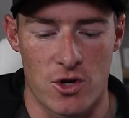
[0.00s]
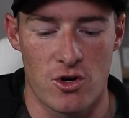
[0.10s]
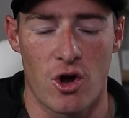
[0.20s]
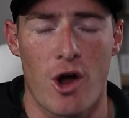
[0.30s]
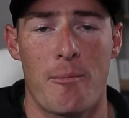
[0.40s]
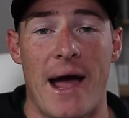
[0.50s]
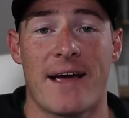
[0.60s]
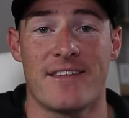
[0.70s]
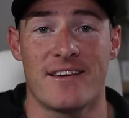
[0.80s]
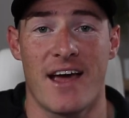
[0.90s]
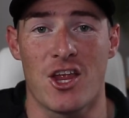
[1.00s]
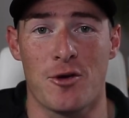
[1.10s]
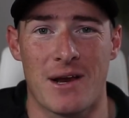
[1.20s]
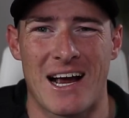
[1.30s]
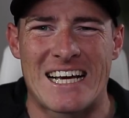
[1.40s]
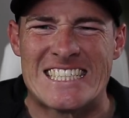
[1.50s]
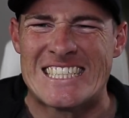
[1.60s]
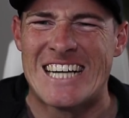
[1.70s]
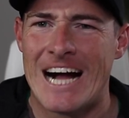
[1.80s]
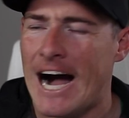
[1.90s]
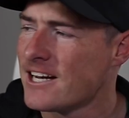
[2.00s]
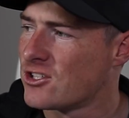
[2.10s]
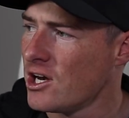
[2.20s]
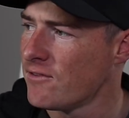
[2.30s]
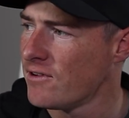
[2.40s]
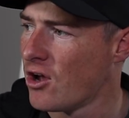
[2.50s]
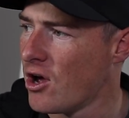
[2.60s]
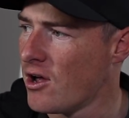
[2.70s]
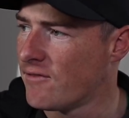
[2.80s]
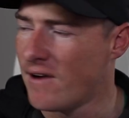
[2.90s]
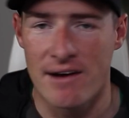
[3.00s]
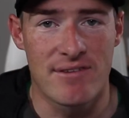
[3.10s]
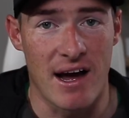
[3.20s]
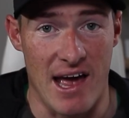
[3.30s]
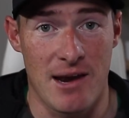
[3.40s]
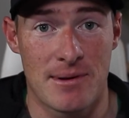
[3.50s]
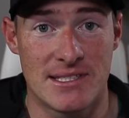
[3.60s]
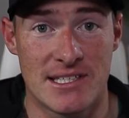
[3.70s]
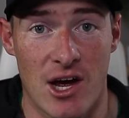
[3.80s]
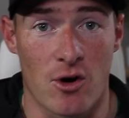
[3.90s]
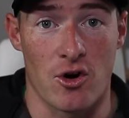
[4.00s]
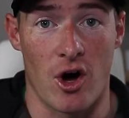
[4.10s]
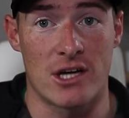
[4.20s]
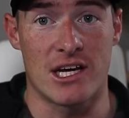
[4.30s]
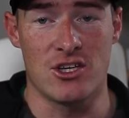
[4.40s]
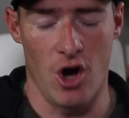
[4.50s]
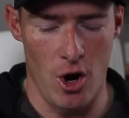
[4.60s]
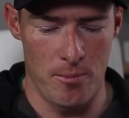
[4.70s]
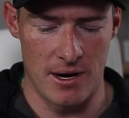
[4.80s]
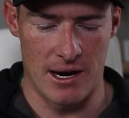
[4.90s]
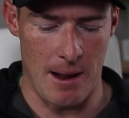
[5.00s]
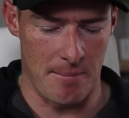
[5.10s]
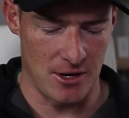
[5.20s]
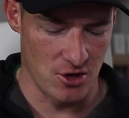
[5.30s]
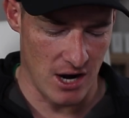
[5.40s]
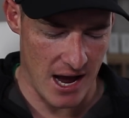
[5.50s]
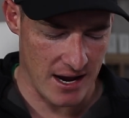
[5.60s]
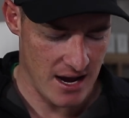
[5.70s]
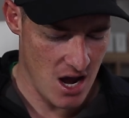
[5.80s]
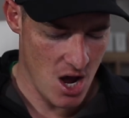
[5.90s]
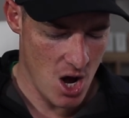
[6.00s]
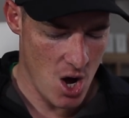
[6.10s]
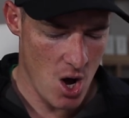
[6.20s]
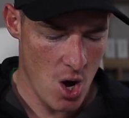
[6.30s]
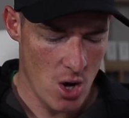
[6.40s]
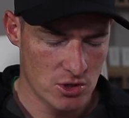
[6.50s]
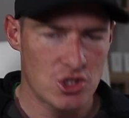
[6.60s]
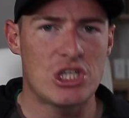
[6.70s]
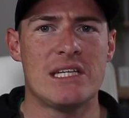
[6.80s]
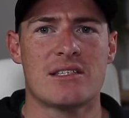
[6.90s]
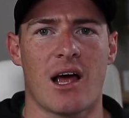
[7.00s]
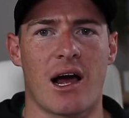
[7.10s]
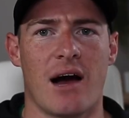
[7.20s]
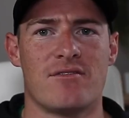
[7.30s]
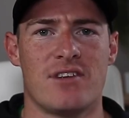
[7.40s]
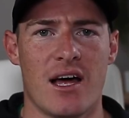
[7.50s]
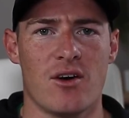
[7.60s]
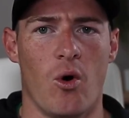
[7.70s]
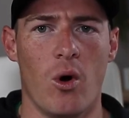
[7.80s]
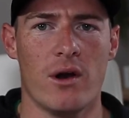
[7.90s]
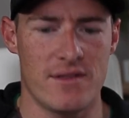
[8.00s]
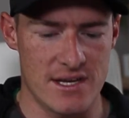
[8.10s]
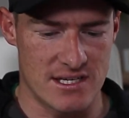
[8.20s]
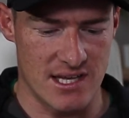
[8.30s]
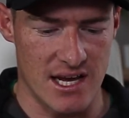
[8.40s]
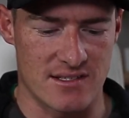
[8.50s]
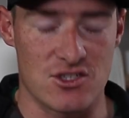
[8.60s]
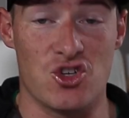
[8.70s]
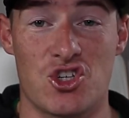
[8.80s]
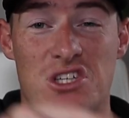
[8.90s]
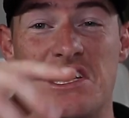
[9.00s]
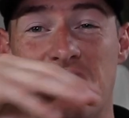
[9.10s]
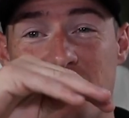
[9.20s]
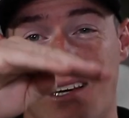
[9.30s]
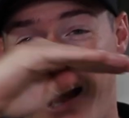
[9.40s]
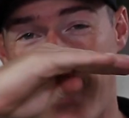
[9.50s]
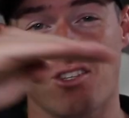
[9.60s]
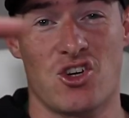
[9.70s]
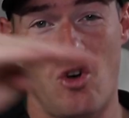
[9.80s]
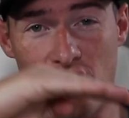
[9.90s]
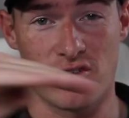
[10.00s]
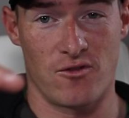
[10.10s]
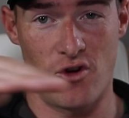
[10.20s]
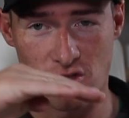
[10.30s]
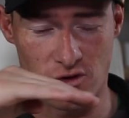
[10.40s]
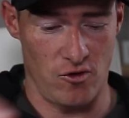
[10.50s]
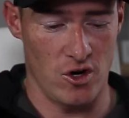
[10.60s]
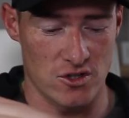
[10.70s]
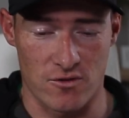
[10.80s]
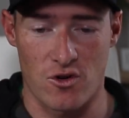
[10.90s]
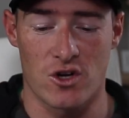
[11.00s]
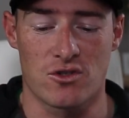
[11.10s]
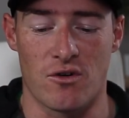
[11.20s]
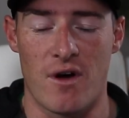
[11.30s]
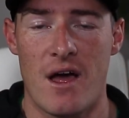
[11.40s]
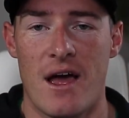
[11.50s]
when you look back at the day and you be like, I don't even know if I had a busy day or not. And you open it up and you're like, geez, like I've done all of these things, and you just see these lines crossed off, crossed off, crossed off, crossed off.